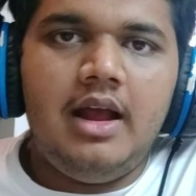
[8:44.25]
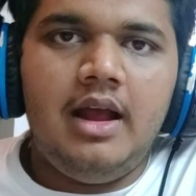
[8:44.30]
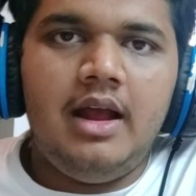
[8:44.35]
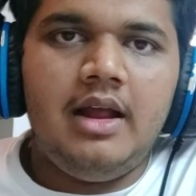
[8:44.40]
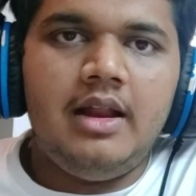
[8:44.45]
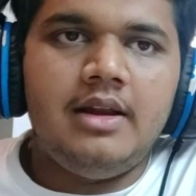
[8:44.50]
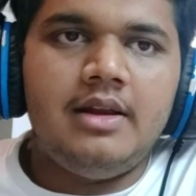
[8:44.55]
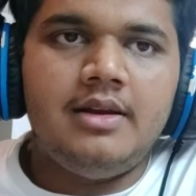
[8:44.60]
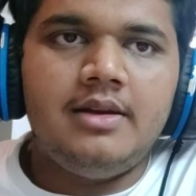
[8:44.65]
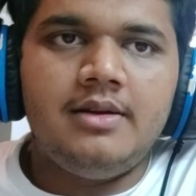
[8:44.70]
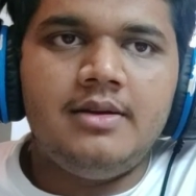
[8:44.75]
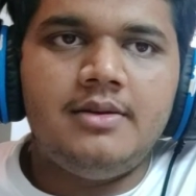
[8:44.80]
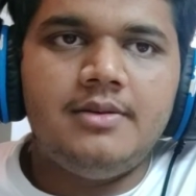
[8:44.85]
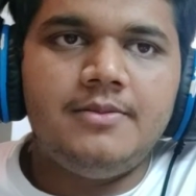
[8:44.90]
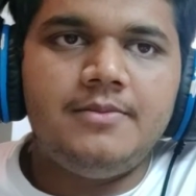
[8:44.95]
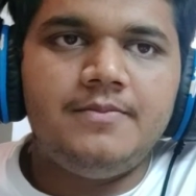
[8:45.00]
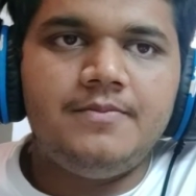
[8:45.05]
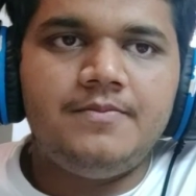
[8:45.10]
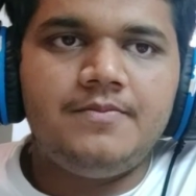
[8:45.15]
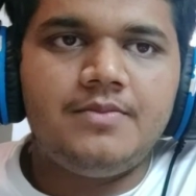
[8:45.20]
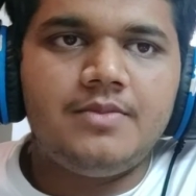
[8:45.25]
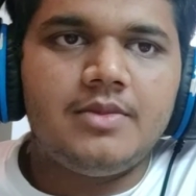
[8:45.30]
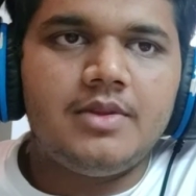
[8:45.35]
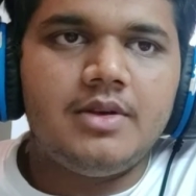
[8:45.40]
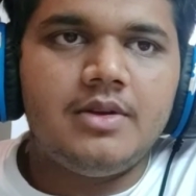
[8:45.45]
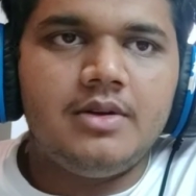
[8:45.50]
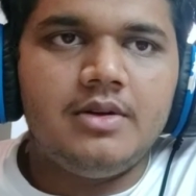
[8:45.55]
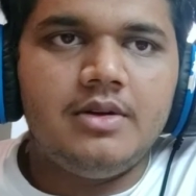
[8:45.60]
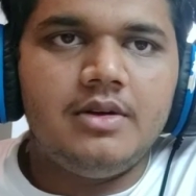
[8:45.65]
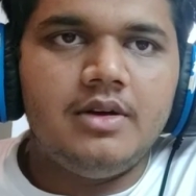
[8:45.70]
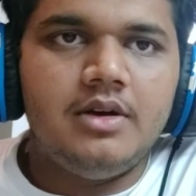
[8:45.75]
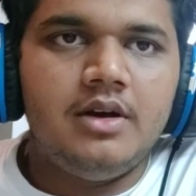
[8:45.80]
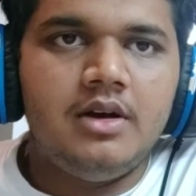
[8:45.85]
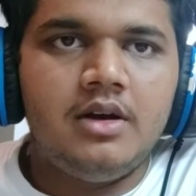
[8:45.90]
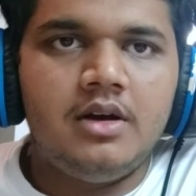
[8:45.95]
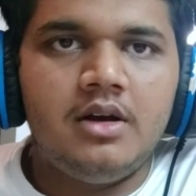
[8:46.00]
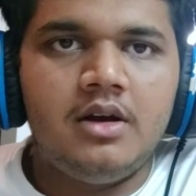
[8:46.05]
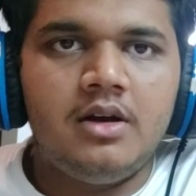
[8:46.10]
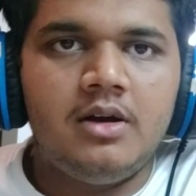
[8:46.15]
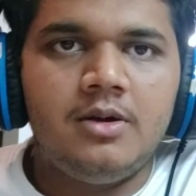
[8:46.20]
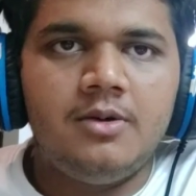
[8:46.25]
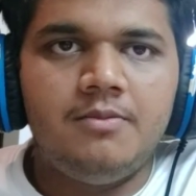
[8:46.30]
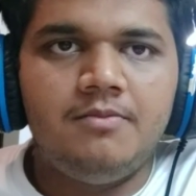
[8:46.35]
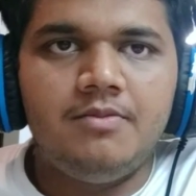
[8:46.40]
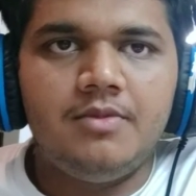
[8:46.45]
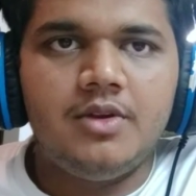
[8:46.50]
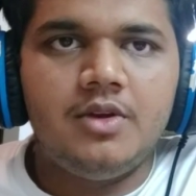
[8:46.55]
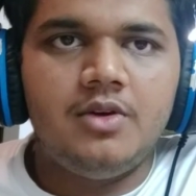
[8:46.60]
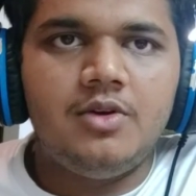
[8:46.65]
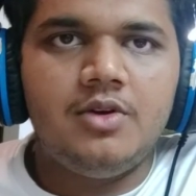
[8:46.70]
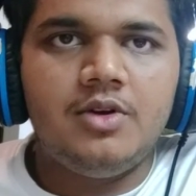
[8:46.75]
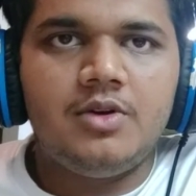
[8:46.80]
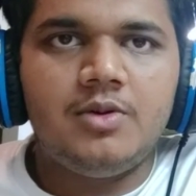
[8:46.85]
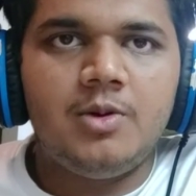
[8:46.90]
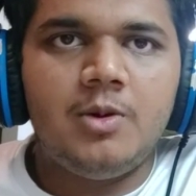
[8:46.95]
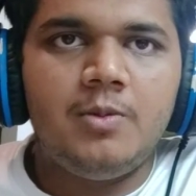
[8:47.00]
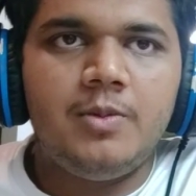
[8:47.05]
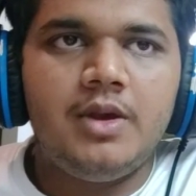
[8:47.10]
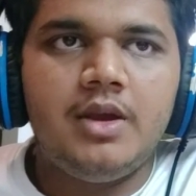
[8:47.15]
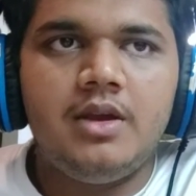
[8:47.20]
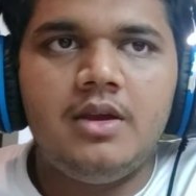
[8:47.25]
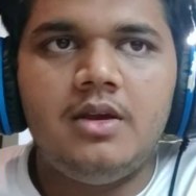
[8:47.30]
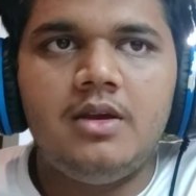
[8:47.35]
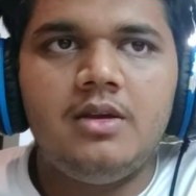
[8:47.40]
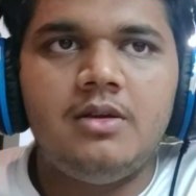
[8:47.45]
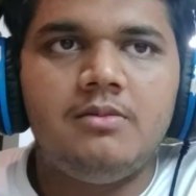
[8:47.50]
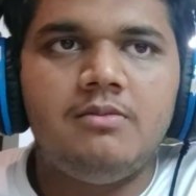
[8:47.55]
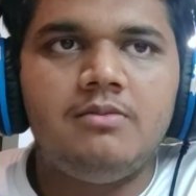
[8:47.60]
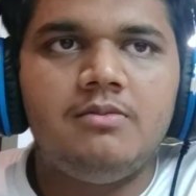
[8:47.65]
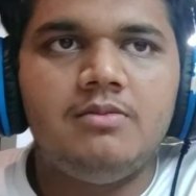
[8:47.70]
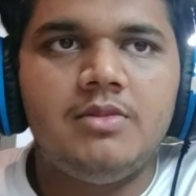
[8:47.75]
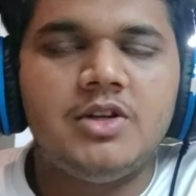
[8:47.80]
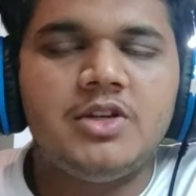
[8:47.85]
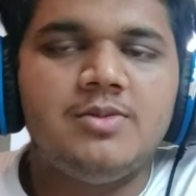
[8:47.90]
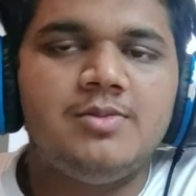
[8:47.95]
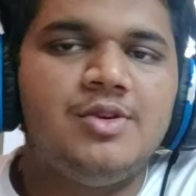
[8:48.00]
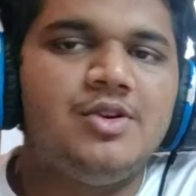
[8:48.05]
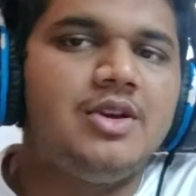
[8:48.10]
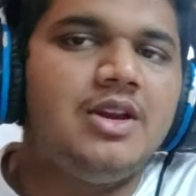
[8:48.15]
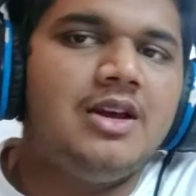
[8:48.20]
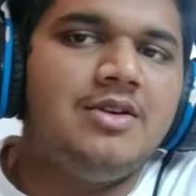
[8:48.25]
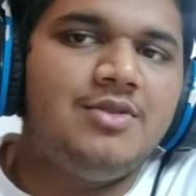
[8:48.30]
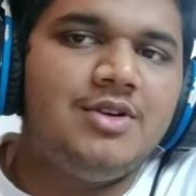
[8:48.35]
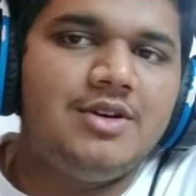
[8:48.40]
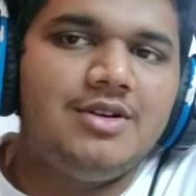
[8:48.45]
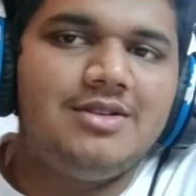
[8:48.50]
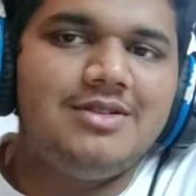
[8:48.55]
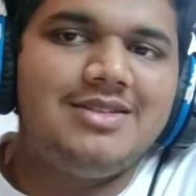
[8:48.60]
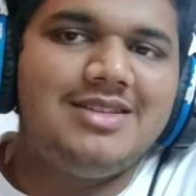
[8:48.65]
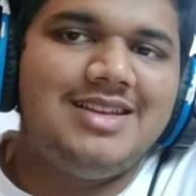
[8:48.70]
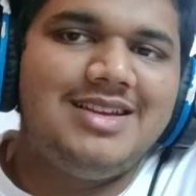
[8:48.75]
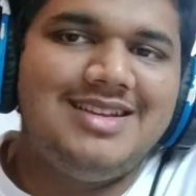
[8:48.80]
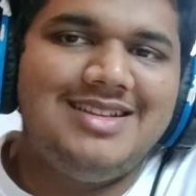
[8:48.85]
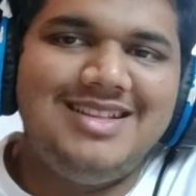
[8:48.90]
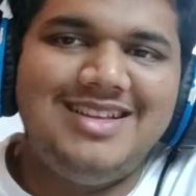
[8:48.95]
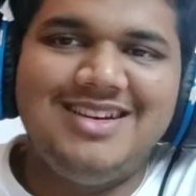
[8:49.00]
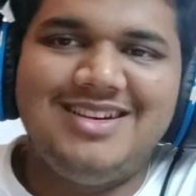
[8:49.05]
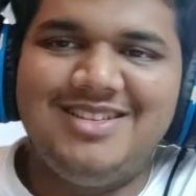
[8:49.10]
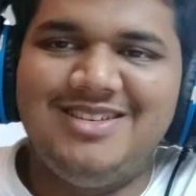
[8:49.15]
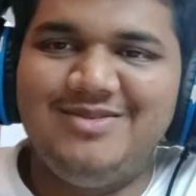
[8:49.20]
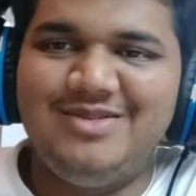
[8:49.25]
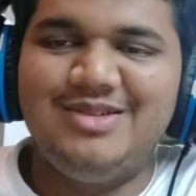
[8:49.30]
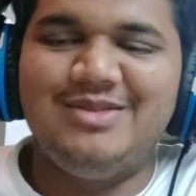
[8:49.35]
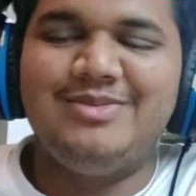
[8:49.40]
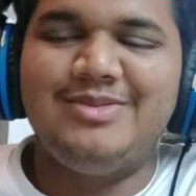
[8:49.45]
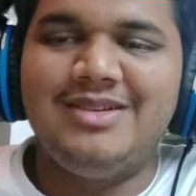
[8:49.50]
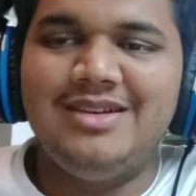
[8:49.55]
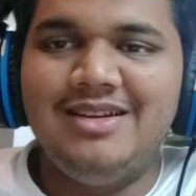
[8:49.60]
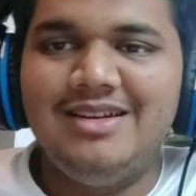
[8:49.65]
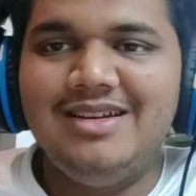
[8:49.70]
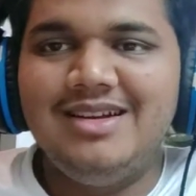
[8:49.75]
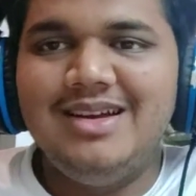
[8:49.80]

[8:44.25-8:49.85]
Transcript: And it will be much more clever than the other people.